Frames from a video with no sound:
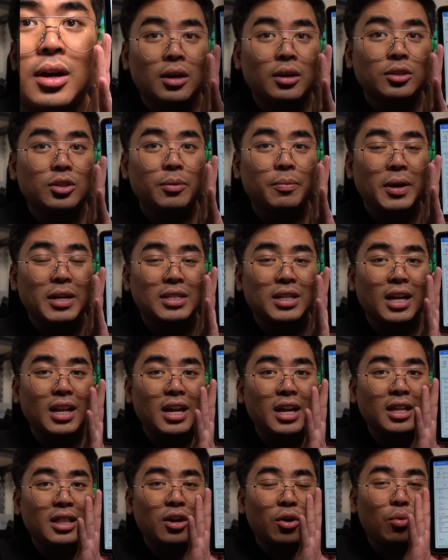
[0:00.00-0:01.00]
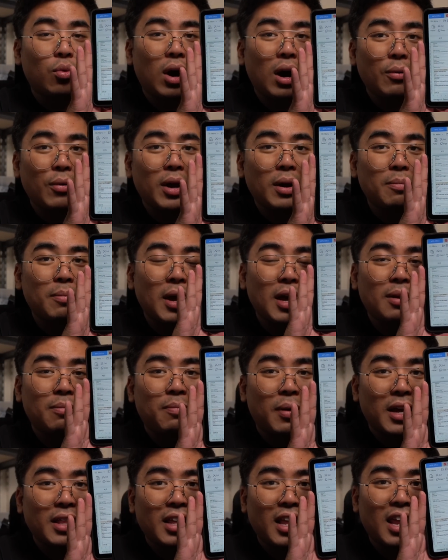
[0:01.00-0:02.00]
So basically, the HUAWEI
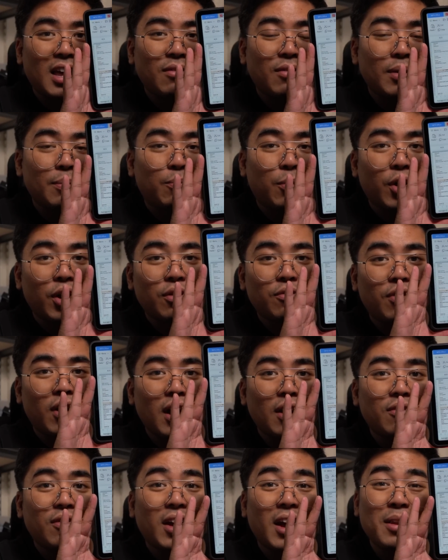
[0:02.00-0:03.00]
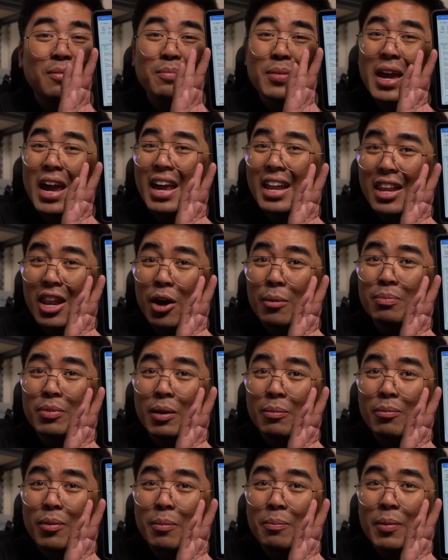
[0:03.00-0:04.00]
Matepad 11.5 can be a
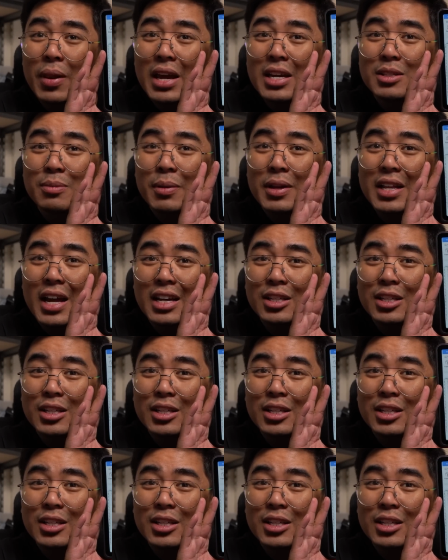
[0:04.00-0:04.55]
laptop replacement,